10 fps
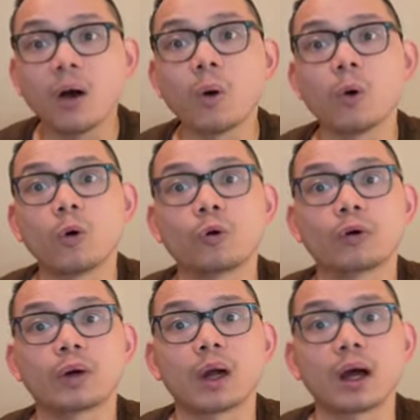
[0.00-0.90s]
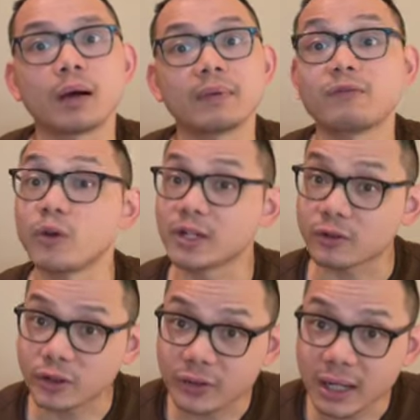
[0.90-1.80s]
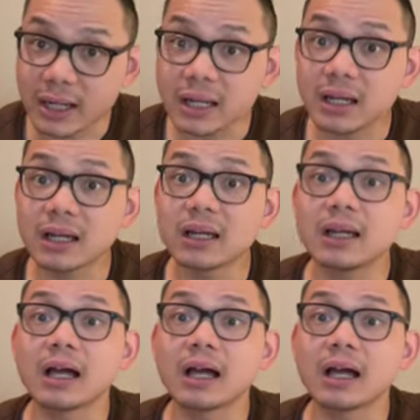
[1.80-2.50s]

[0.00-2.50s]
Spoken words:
or if you're in Australia,